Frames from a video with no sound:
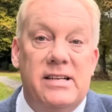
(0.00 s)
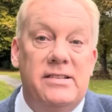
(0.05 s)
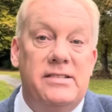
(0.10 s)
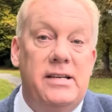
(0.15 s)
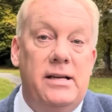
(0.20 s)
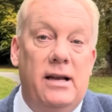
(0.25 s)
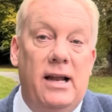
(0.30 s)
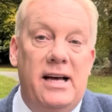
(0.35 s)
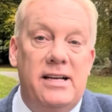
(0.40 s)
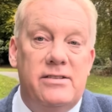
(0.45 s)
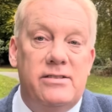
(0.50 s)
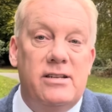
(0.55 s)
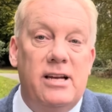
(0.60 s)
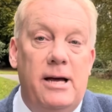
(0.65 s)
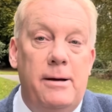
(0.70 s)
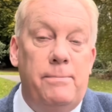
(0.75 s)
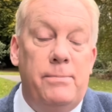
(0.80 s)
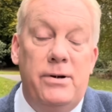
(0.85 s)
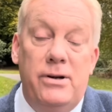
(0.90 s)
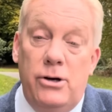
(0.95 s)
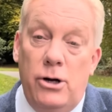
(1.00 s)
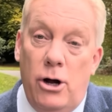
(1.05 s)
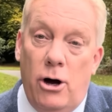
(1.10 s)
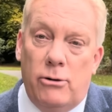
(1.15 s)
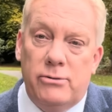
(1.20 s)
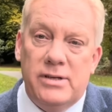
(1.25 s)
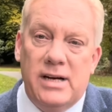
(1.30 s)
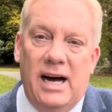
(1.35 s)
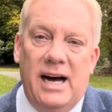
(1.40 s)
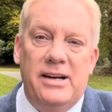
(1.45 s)
as he let slip,
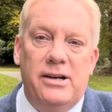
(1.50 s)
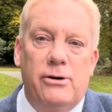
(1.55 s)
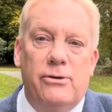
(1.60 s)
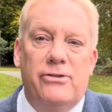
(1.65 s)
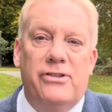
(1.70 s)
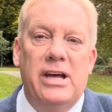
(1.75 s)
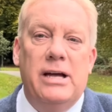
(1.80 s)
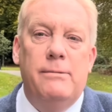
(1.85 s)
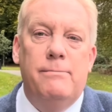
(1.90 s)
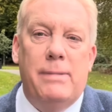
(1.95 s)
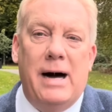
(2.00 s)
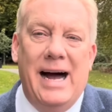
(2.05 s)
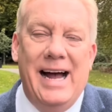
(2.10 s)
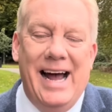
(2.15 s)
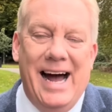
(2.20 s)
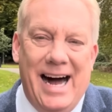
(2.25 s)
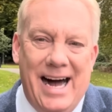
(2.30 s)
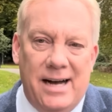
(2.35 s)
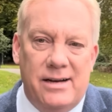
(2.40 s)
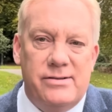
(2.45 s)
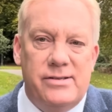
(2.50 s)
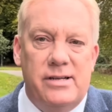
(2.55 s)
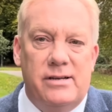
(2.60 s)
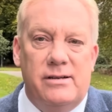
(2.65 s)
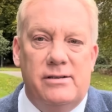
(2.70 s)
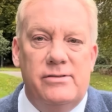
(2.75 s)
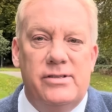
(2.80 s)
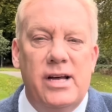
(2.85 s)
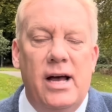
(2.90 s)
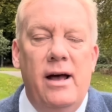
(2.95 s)
not, I don't think, by
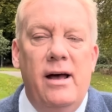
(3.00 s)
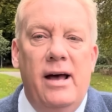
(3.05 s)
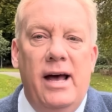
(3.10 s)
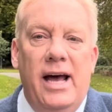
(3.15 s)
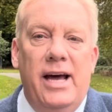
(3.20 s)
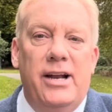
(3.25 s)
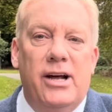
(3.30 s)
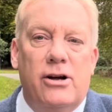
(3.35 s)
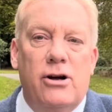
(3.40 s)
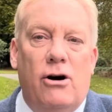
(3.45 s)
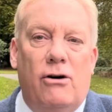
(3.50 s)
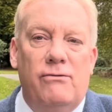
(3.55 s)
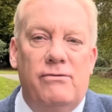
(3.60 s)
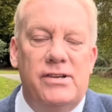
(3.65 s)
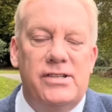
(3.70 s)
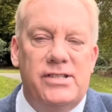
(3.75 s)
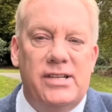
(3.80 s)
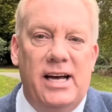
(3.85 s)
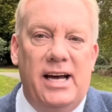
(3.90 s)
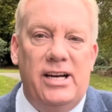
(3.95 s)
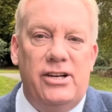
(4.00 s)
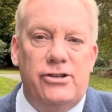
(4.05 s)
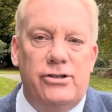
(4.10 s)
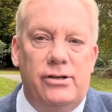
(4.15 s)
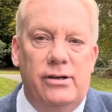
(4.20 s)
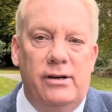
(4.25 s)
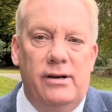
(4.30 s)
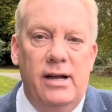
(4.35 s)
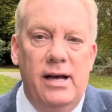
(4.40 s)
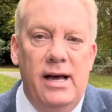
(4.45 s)
accident, in a
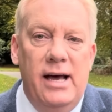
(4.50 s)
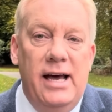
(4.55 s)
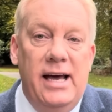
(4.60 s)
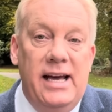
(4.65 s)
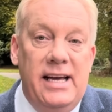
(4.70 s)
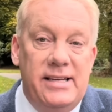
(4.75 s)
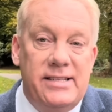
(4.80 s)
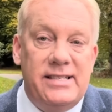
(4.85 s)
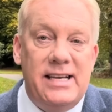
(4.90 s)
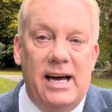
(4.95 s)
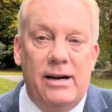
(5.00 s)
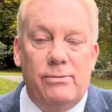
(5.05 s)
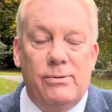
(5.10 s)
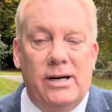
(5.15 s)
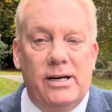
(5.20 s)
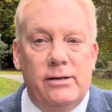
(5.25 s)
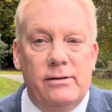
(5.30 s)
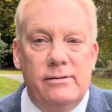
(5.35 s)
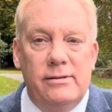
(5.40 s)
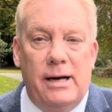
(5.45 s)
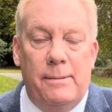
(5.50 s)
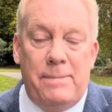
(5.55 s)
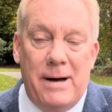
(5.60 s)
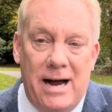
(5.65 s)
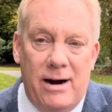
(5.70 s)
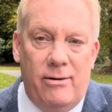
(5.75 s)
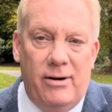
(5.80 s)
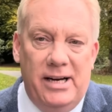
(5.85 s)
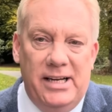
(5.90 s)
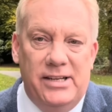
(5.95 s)
conversation. He said, well,
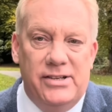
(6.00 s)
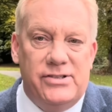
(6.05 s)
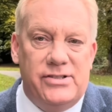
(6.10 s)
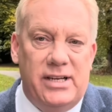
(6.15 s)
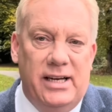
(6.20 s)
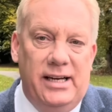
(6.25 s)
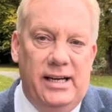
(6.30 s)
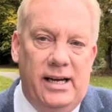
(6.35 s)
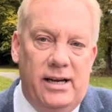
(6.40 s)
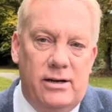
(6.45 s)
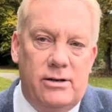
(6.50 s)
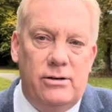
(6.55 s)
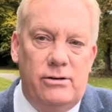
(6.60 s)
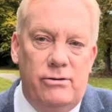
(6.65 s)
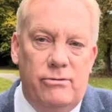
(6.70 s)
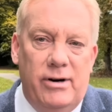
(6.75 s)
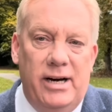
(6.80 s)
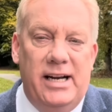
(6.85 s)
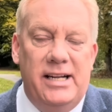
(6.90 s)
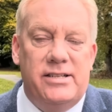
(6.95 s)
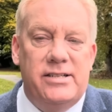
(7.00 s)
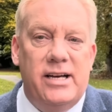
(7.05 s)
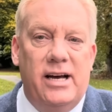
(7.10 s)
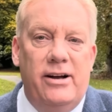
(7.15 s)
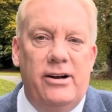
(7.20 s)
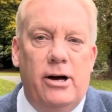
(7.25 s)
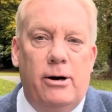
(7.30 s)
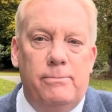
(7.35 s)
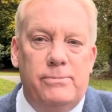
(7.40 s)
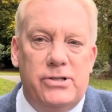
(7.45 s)
apparently, you see, he couldn't really
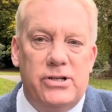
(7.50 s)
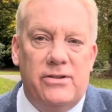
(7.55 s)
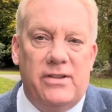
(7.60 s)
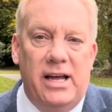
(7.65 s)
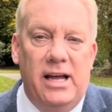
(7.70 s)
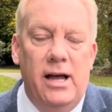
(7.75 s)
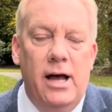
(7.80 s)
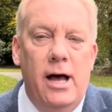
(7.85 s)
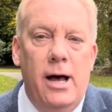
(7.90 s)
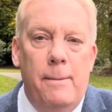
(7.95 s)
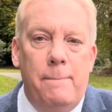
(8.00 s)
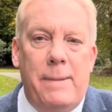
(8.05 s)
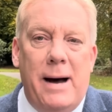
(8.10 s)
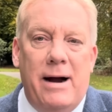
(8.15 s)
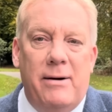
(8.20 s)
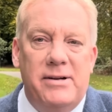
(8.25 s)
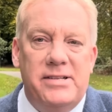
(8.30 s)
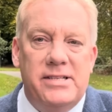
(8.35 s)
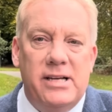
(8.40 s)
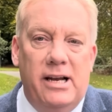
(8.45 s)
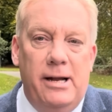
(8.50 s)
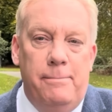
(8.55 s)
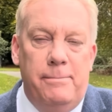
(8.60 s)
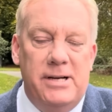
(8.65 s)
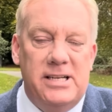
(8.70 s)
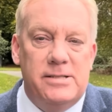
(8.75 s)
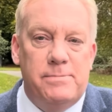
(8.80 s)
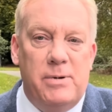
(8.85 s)
turn up to the Paris Olympics